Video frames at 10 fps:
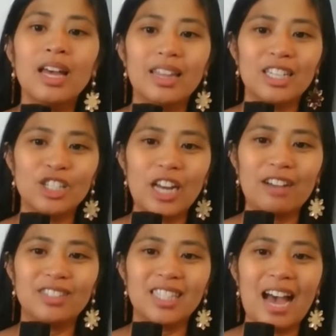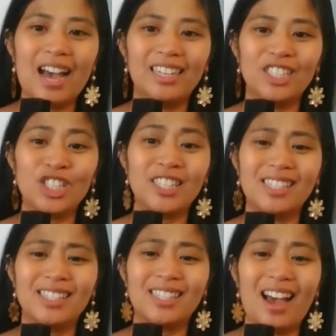That should have saan. It just
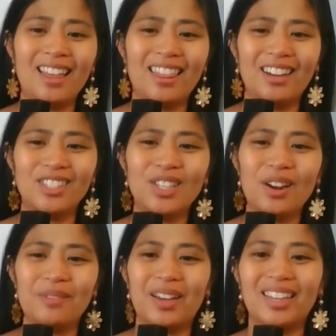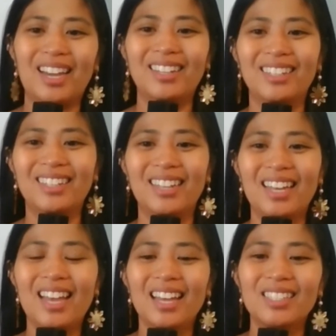says sa there. Sorry about that.
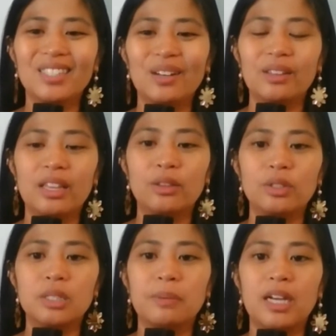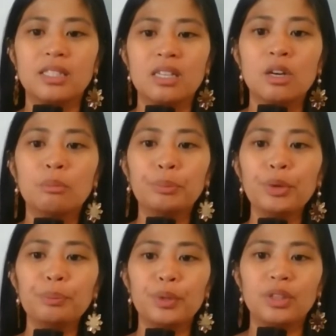So then the response,
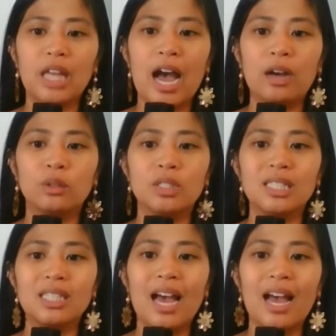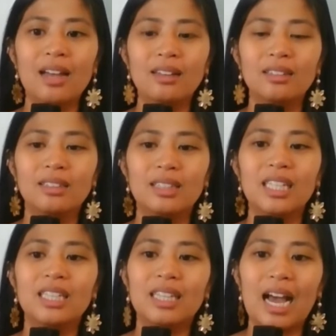pupunta ako sa
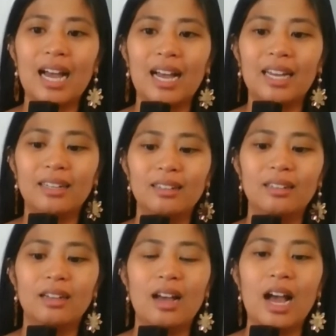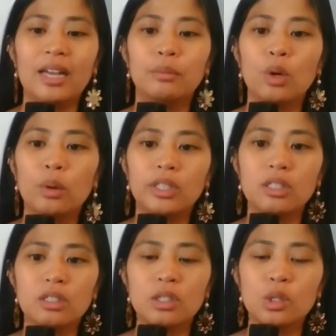tindahan. I am going
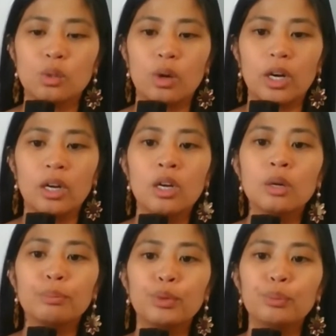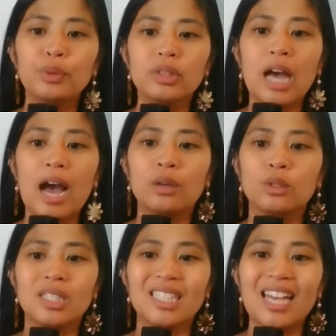to the store. Pupunta
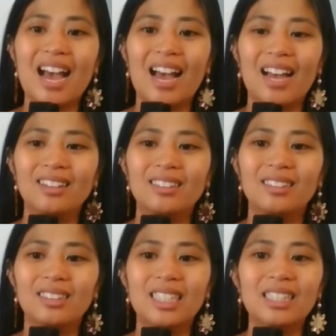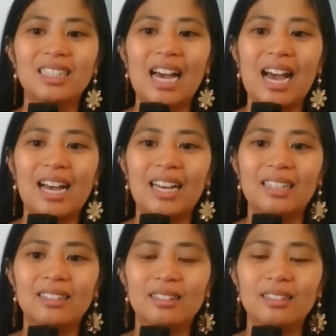ako sa tindahan.